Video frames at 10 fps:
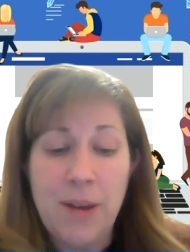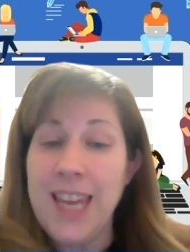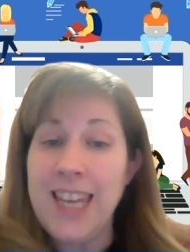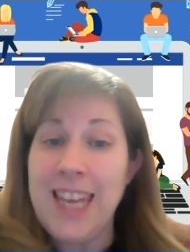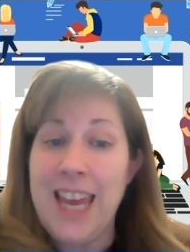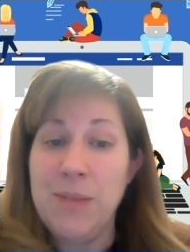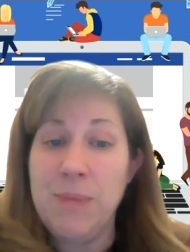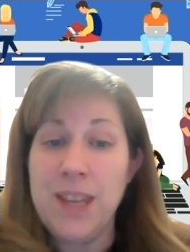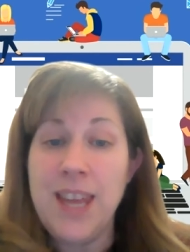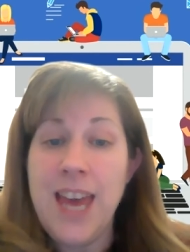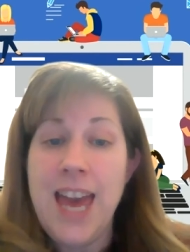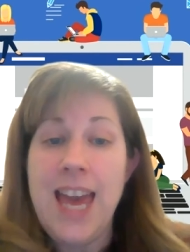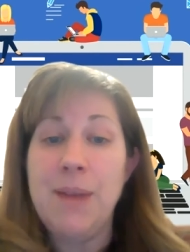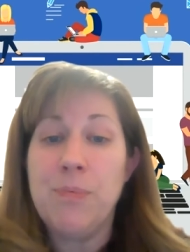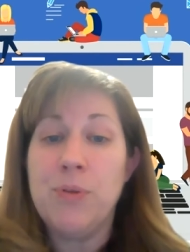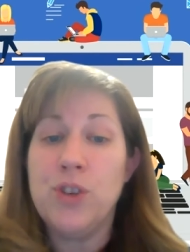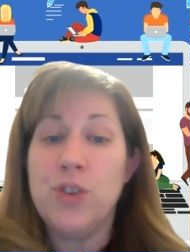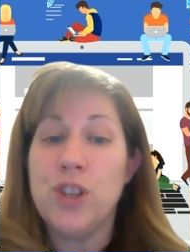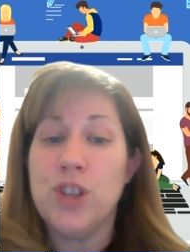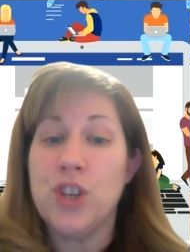engagement, it
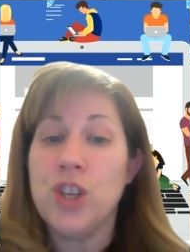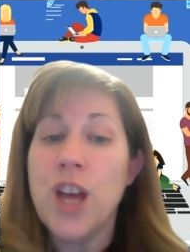produces